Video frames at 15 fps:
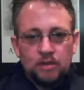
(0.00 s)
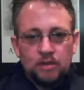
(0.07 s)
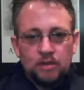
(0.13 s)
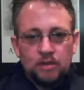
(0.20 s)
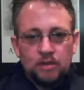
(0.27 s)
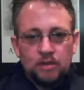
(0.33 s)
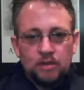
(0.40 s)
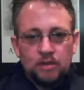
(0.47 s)

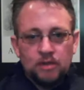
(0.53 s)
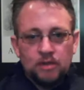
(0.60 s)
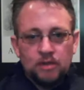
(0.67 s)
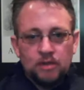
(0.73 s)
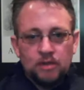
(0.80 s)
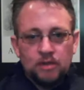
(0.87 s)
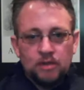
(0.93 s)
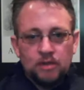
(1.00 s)

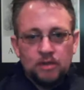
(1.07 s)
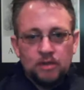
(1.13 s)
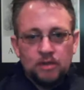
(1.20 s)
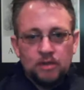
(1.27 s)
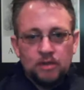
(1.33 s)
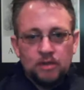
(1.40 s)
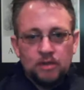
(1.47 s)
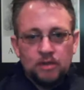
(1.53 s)
you can
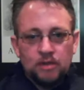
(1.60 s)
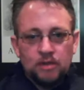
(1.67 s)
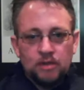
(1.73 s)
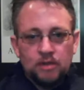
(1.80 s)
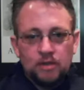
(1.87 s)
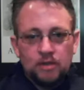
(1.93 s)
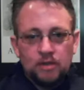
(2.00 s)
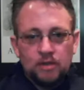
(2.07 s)
usually
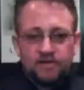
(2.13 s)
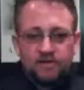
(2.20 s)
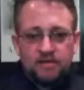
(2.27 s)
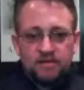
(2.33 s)
identify